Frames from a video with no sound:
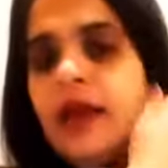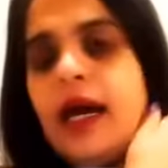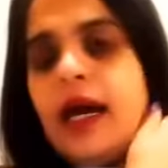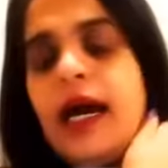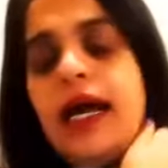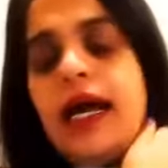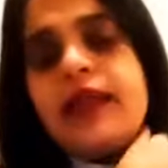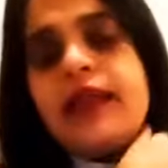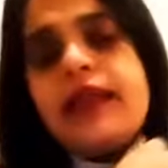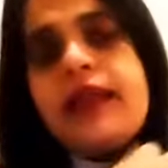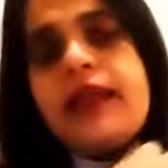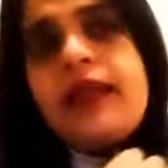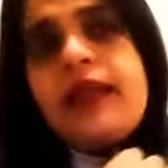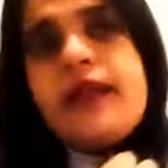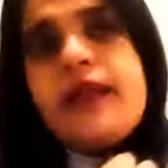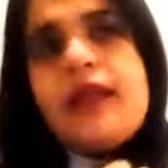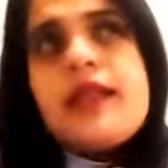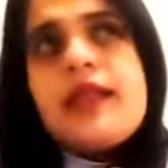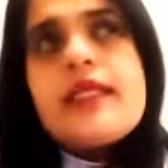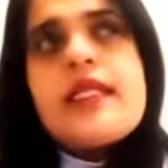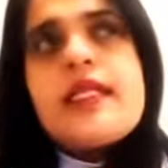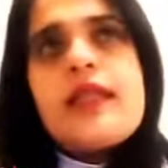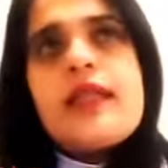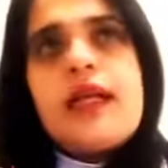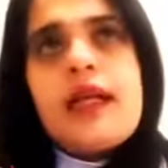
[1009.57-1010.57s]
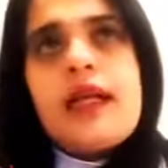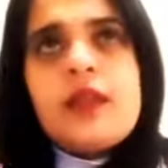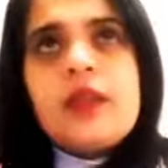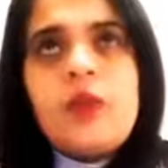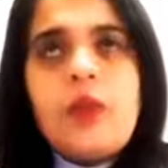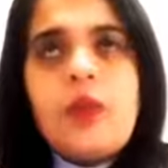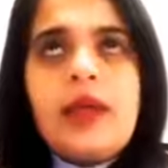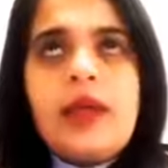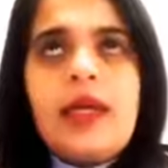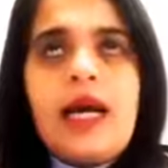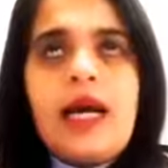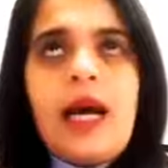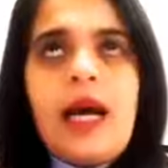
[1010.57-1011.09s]
And then there is another
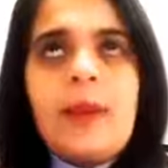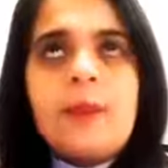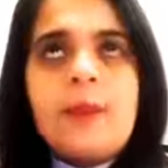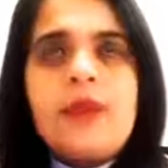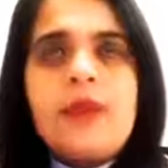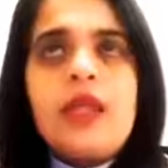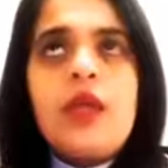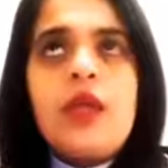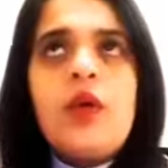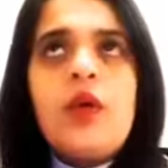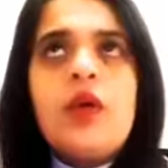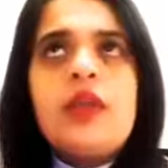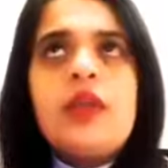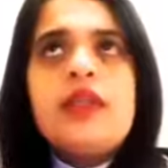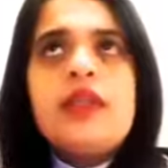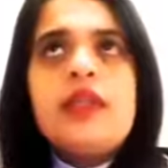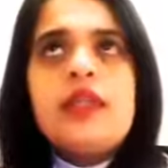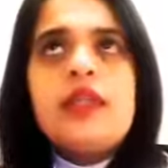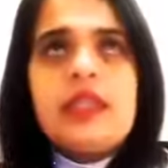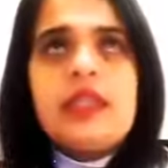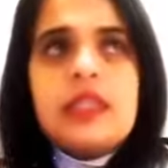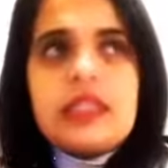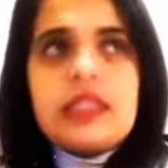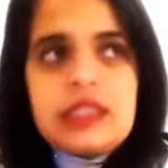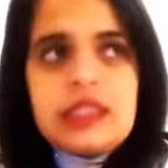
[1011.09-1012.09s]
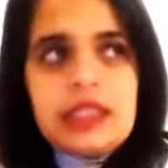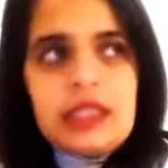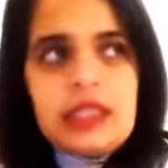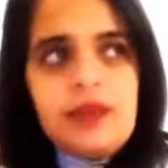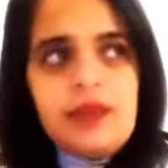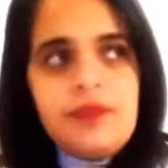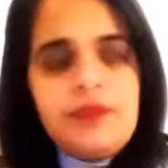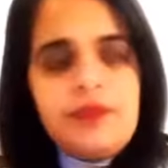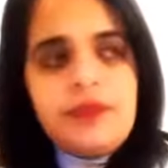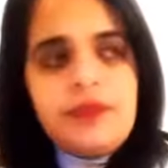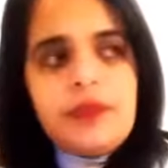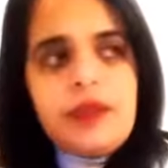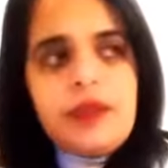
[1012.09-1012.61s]
one happening on
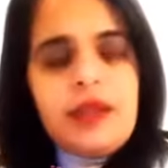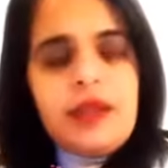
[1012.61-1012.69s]
Thursday,